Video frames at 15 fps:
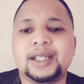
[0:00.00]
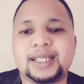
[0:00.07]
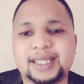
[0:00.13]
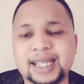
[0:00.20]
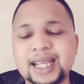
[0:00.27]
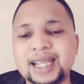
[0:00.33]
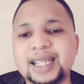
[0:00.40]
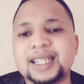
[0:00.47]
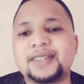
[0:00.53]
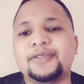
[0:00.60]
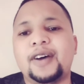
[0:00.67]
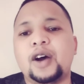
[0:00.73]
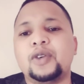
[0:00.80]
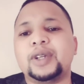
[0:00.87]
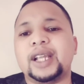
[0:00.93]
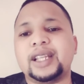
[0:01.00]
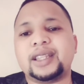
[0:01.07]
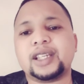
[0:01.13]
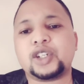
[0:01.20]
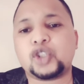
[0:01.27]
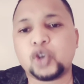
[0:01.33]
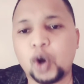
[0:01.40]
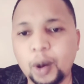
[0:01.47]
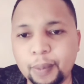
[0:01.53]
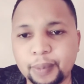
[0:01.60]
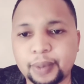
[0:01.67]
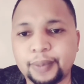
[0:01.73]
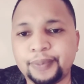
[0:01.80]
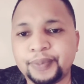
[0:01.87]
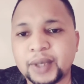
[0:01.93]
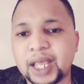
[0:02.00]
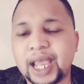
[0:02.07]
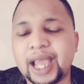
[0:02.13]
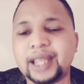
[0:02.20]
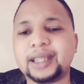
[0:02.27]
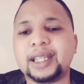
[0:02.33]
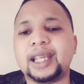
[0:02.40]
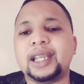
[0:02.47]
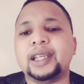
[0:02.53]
Zinc is found at the top and